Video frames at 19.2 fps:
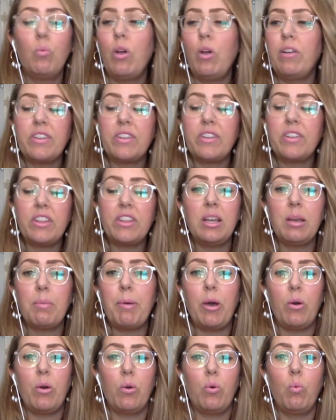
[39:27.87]
everything
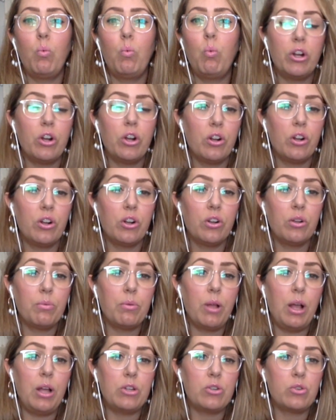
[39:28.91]
about what are
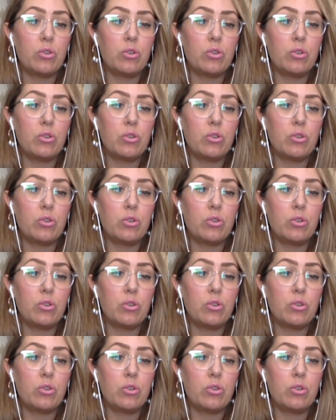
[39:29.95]
uh,